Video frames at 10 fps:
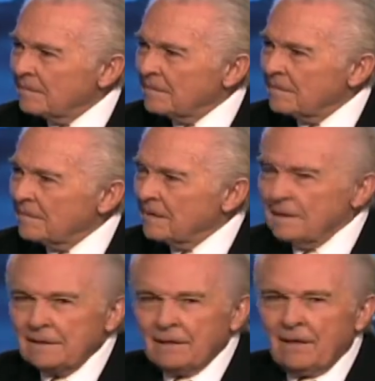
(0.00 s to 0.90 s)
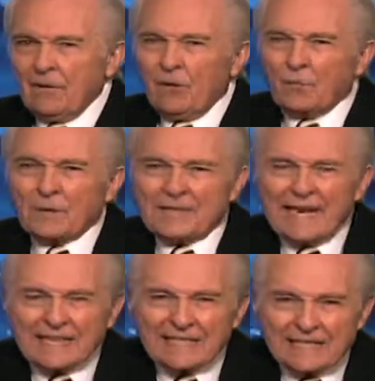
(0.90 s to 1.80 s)
Yes. What
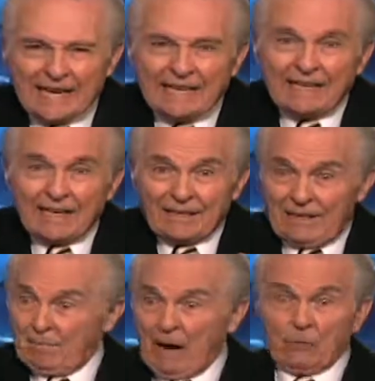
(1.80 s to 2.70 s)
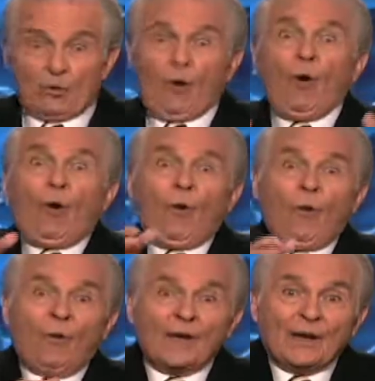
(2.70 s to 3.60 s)
they can say about,
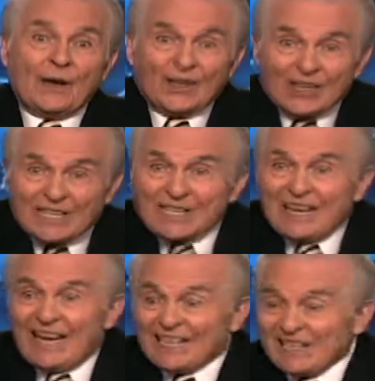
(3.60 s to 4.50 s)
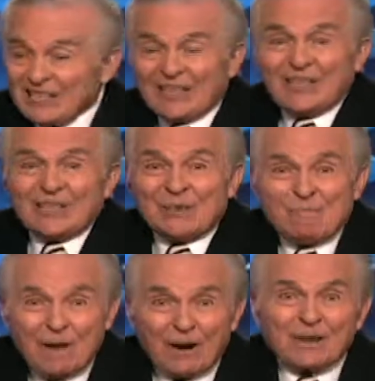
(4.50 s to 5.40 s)
oh, let's study the
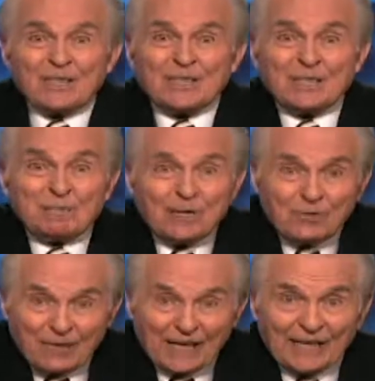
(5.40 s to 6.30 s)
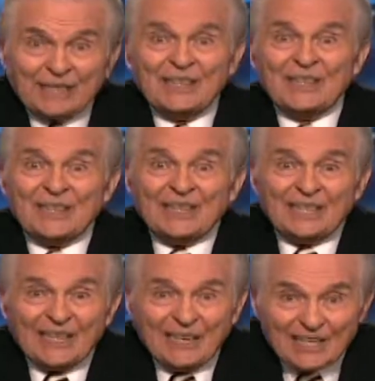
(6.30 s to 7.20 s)
comparisons between
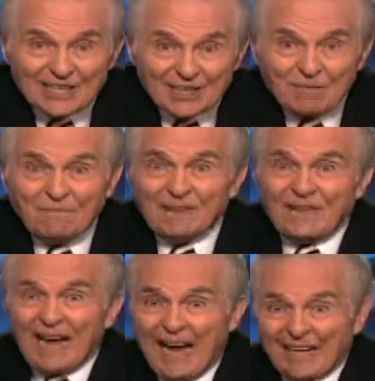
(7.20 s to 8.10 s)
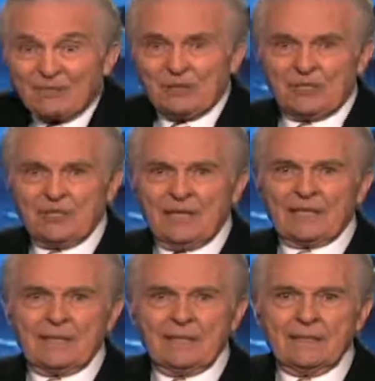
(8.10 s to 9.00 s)
Islam and
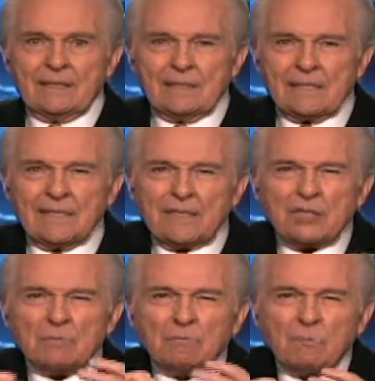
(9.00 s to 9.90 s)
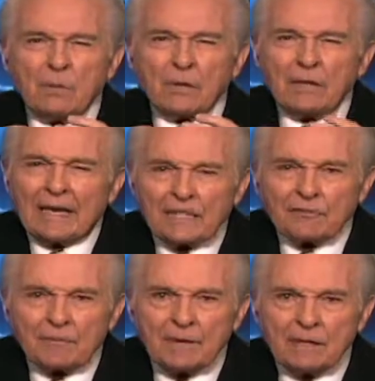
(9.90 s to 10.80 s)
Christianity. And it's
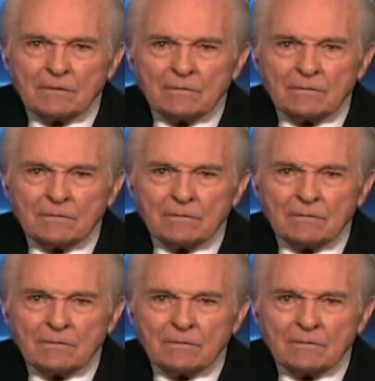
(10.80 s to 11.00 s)
blasphemy.